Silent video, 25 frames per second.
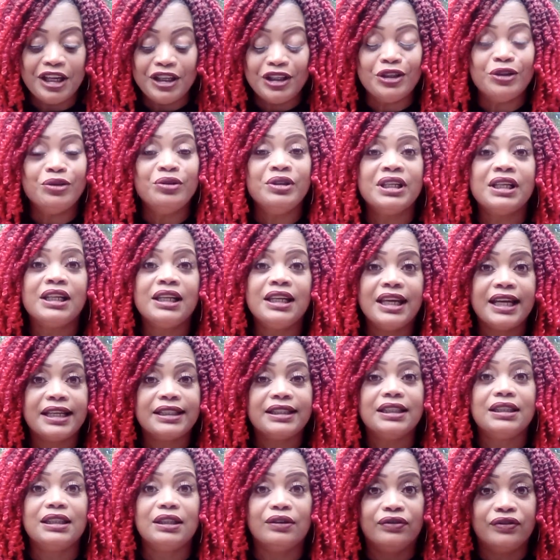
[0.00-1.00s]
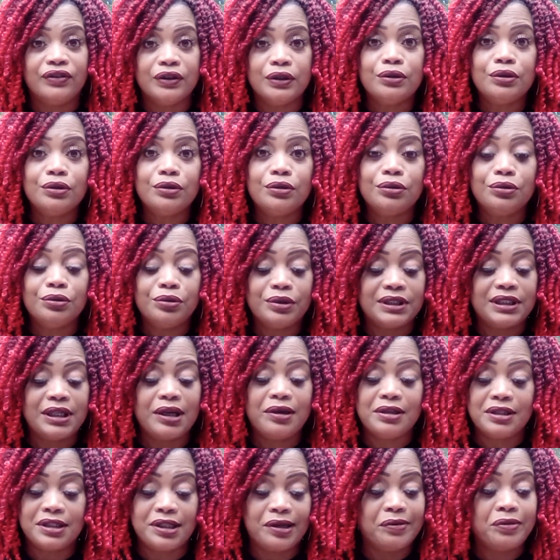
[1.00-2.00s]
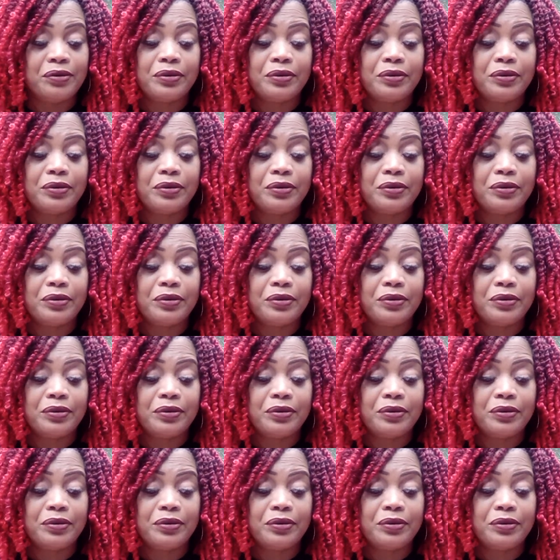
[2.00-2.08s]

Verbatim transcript: you neglected the fool? Is that is that where